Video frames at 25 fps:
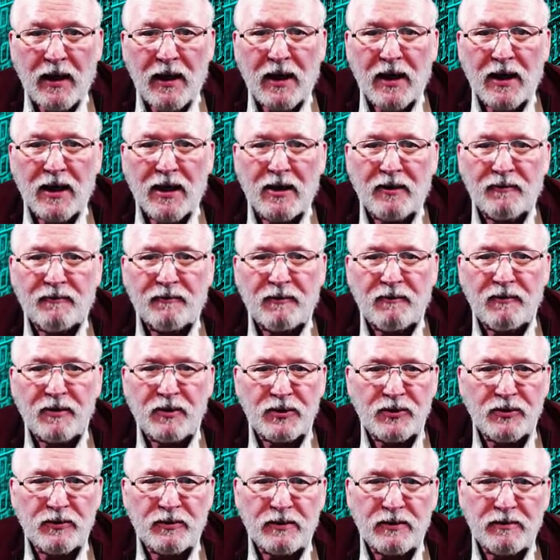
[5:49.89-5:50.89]
For
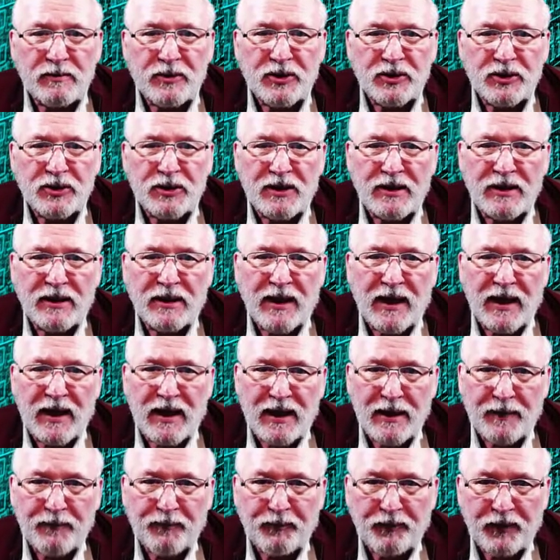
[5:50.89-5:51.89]
virtual machine
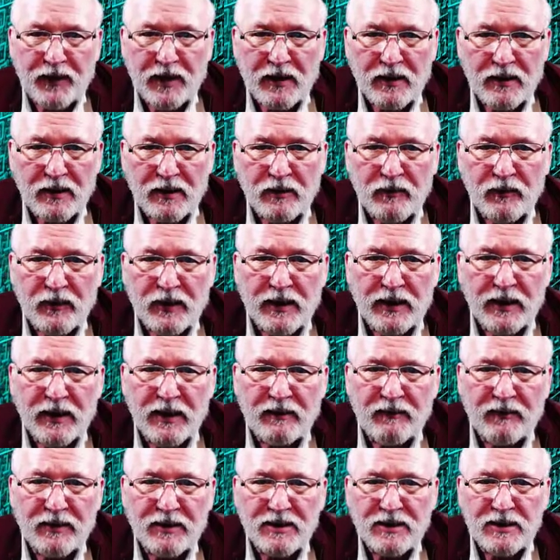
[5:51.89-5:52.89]
name, you want to
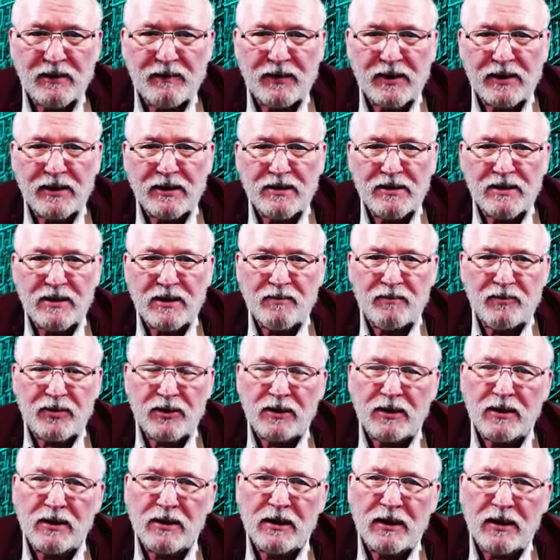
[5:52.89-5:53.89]
give it something
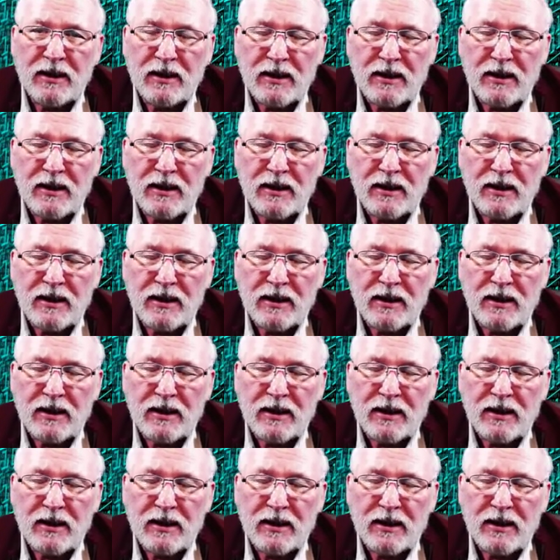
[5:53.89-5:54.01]
simple.